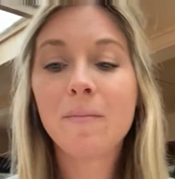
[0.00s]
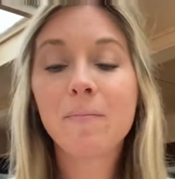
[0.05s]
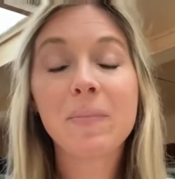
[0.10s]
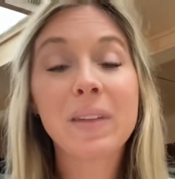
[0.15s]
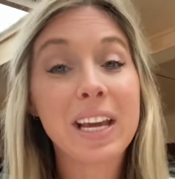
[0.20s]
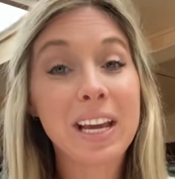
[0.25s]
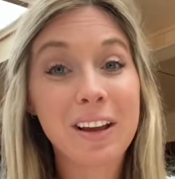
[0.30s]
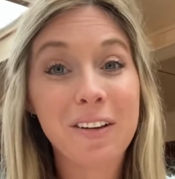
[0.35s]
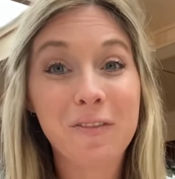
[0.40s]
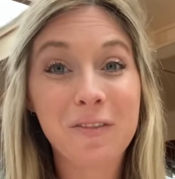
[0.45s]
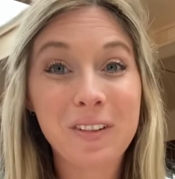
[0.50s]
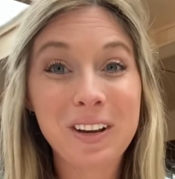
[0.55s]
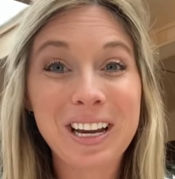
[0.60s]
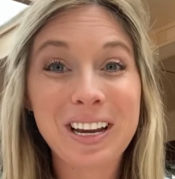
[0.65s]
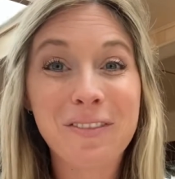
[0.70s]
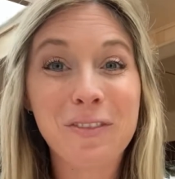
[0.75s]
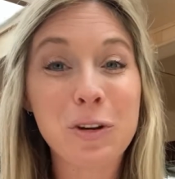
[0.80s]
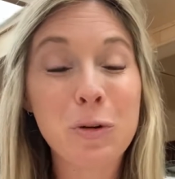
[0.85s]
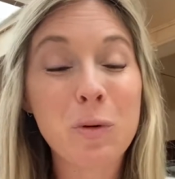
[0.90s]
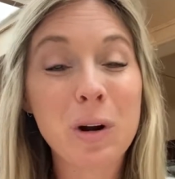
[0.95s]

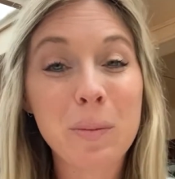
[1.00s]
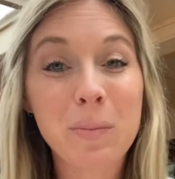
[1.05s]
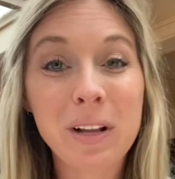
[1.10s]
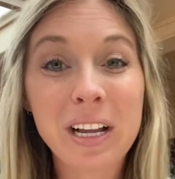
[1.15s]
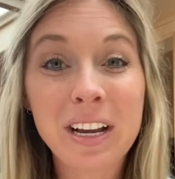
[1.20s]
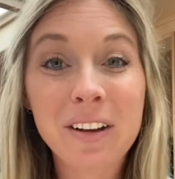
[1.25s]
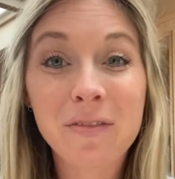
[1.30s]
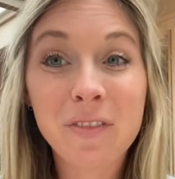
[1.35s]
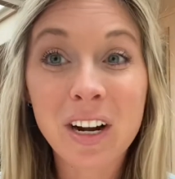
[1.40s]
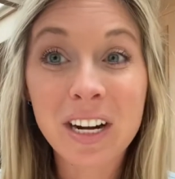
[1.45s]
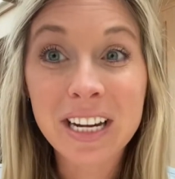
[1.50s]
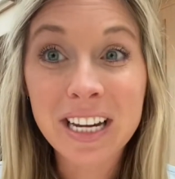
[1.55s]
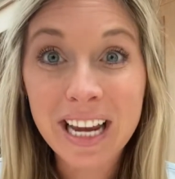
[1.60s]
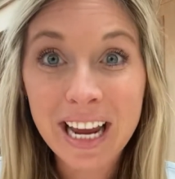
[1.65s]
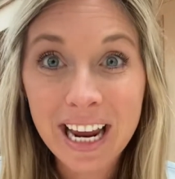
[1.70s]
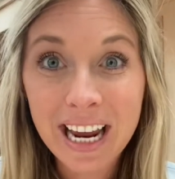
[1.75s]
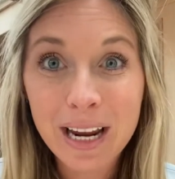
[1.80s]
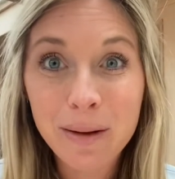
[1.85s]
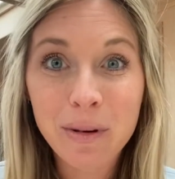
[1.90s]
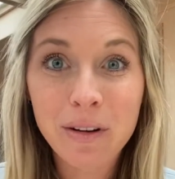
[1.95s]
If you want to play a fun
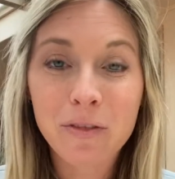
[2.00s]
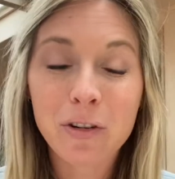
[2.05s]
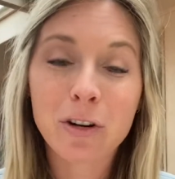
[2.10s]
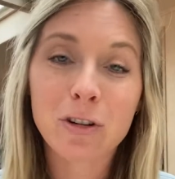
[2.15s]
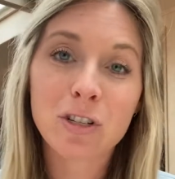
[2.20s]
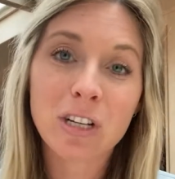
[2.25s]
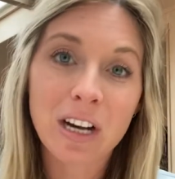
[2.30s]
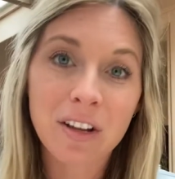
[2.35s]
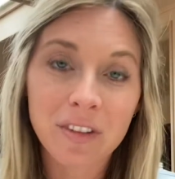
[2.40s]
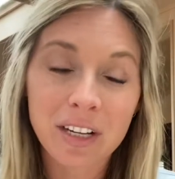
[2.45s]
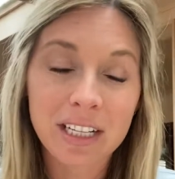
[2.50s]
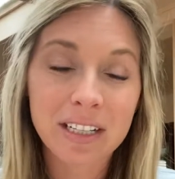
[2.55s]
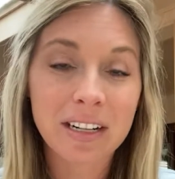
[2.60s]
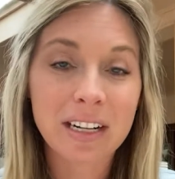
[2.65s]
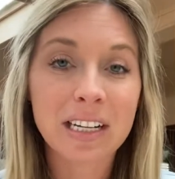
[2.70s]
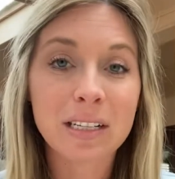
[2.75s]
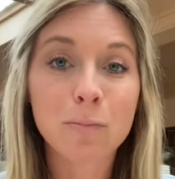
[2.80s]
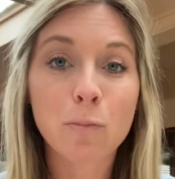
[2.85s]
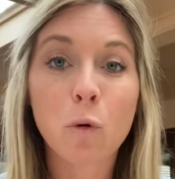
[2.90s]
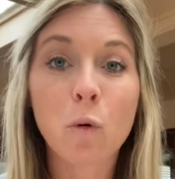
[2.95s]
game, if your child thinks
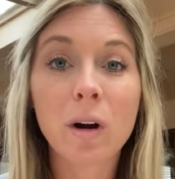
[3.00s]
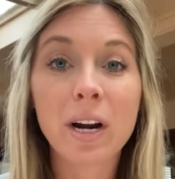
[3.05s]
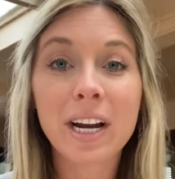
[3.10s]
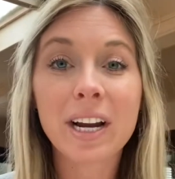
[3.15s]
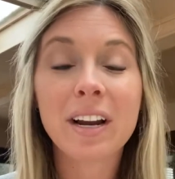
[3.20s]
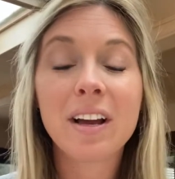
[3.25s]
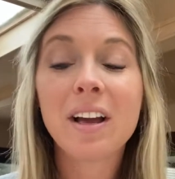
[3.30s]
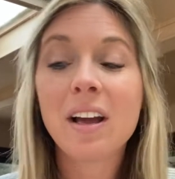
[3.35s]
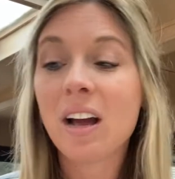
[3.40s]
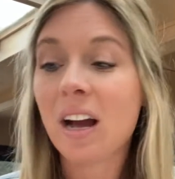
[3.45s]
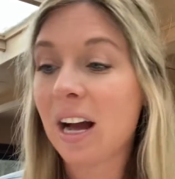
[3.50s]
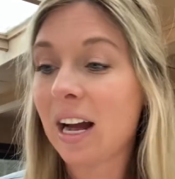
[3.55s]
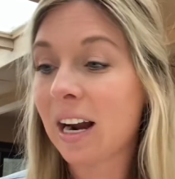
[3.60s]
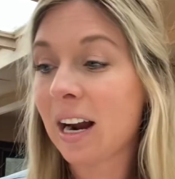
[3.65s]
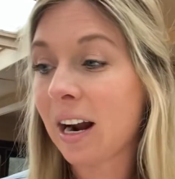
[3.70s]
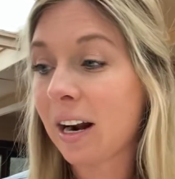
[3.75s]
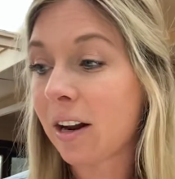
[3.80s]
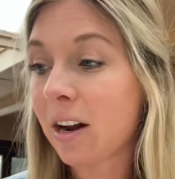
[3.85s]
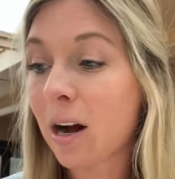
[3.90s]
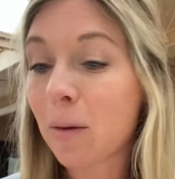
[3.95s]
that's boring, I
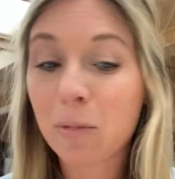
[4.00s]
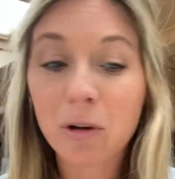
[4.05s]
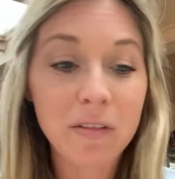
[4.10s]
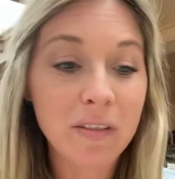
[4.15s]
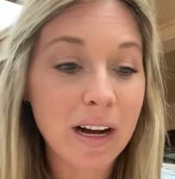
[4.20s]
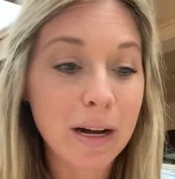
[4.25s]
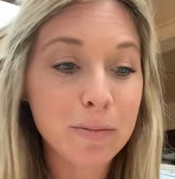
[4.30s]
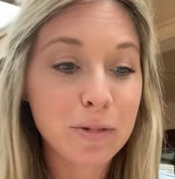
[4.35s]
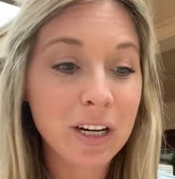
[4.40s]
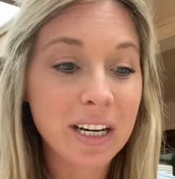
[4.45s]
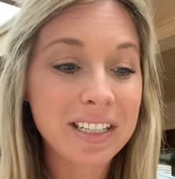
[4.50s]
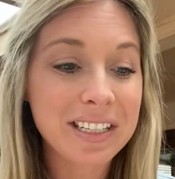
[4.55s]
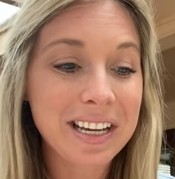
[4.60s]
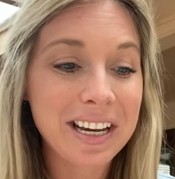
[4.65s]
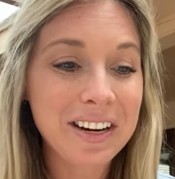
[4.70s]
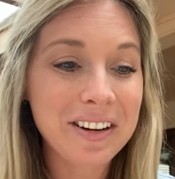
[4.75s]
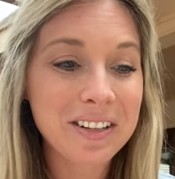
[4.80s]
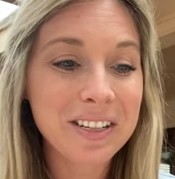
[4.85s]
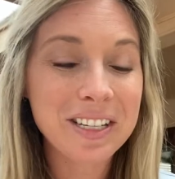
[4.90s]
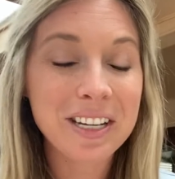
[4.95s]
got a couple of objects
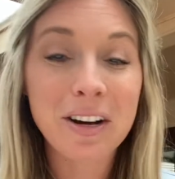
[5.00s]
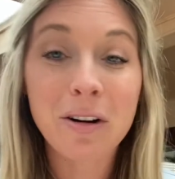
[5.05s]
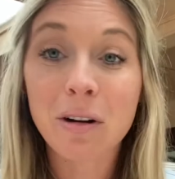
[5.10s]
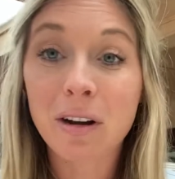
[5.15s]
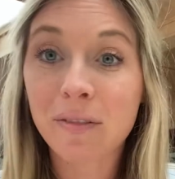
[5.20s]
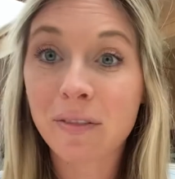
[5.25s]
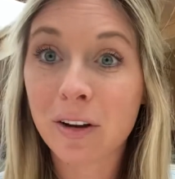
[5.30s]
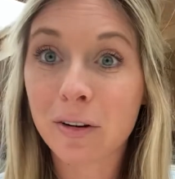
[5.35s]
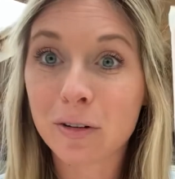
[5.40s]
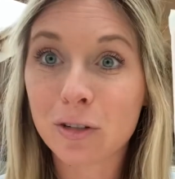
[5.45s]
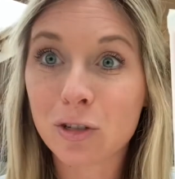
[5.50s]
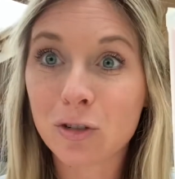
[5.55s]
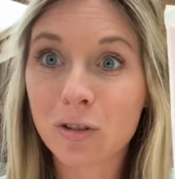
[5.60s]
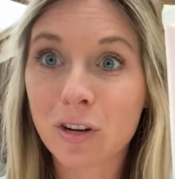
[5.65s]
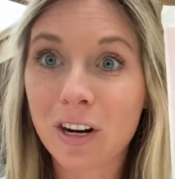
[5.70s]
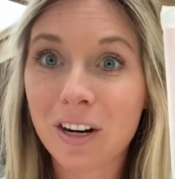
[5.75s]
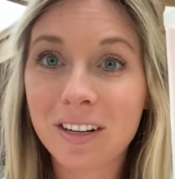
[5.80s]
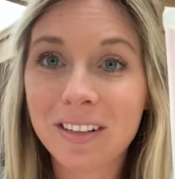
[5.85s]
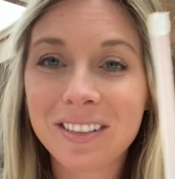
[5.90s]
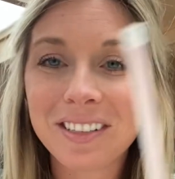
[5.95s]
here. So I found a
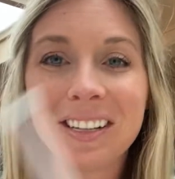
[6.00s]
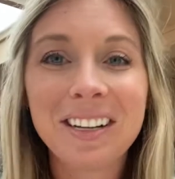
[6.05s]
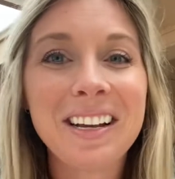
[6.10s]
straw.